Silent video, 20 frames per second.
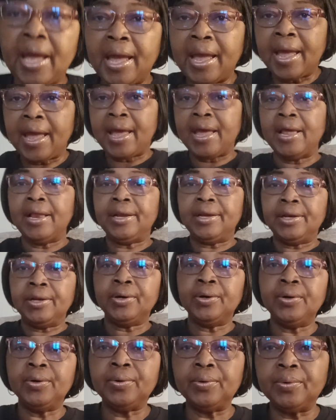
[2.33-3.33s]

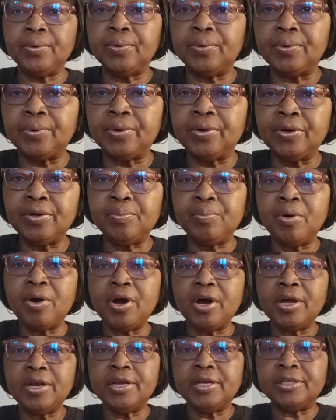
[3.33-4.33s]
Hello, good
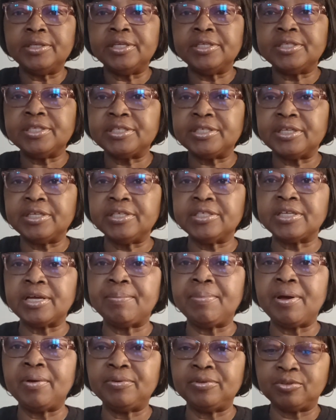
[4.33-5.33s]
morning. This is
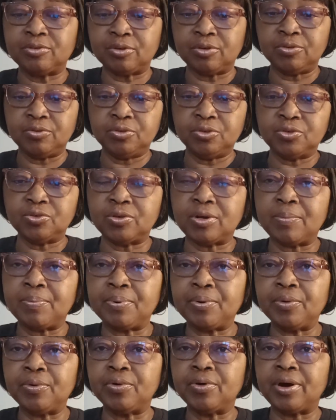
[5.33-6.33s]
Elizabeth with your usual
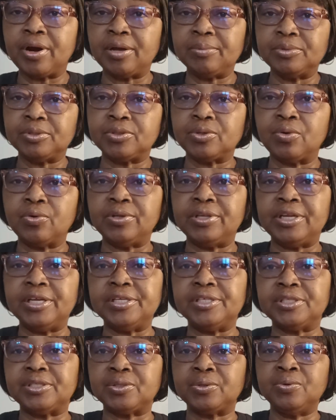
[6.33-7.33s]
program Sunday
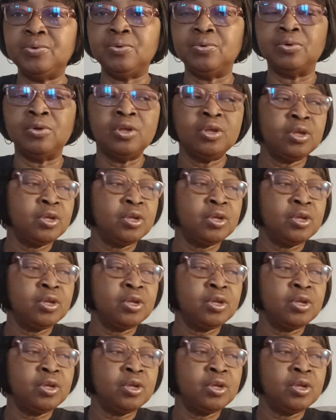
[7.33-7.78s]
School.